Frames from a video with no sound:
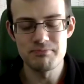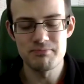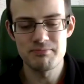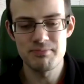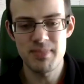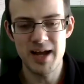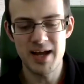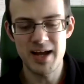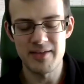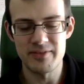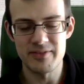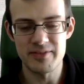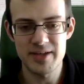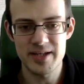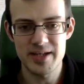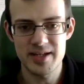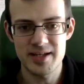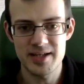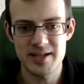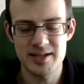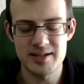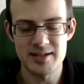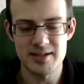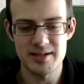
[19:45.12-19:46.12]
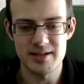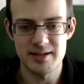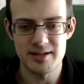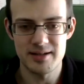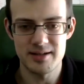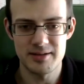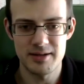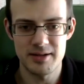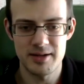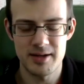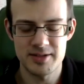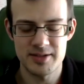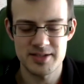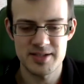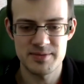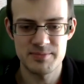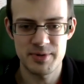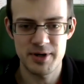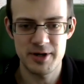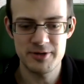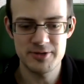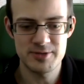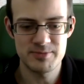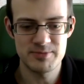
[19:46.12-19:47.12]
Matt,
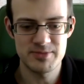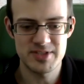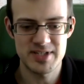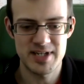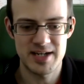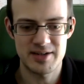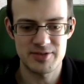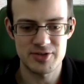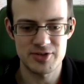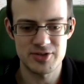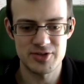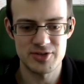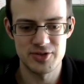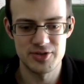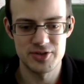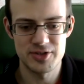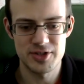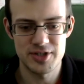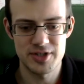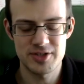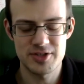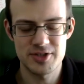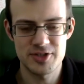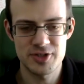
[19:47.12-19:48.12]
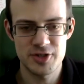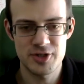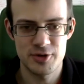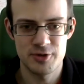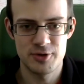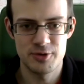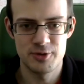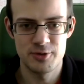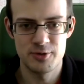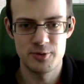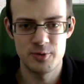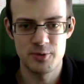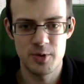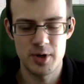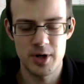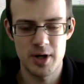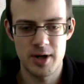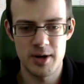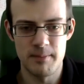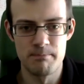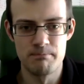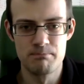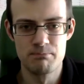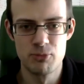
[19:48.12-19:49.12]
Symposium is now just under
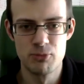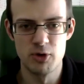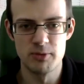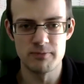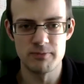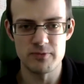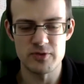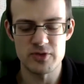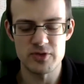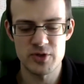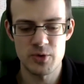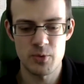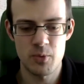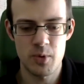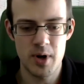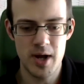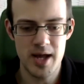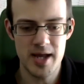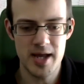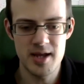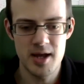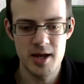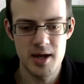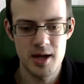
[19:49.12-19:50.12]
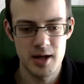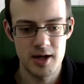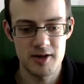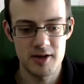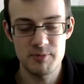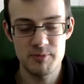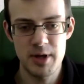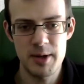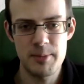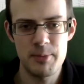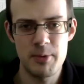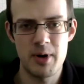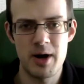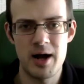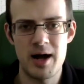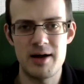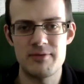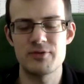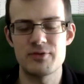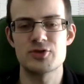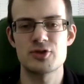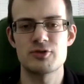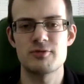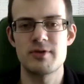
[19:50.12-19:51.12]
2 months away. If people
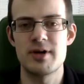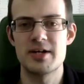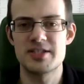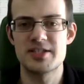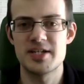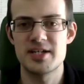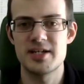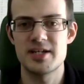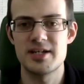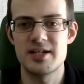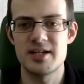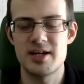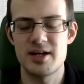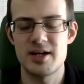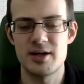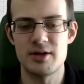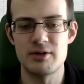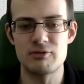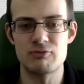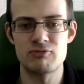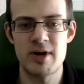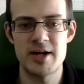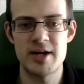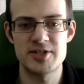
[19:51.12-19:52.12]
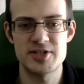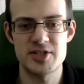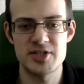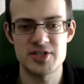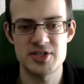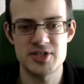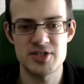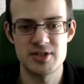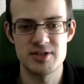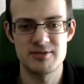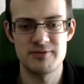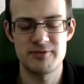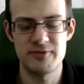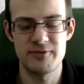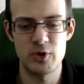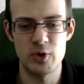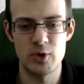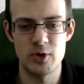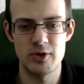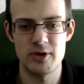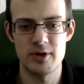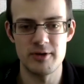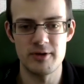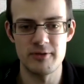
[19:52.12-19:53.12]
haven't already registered
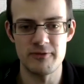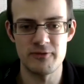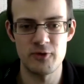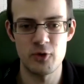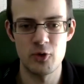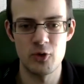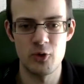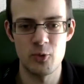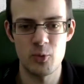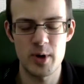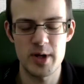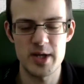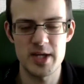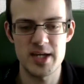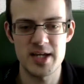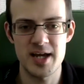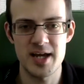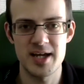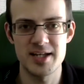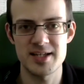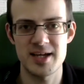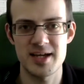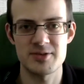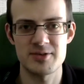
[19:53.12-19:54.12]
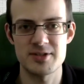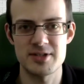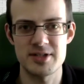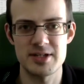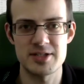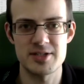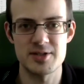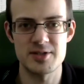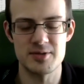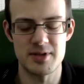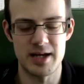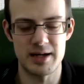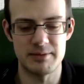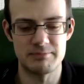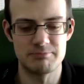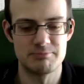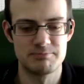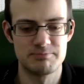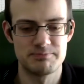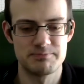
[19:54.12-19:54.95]
for the weekend, how do they do that?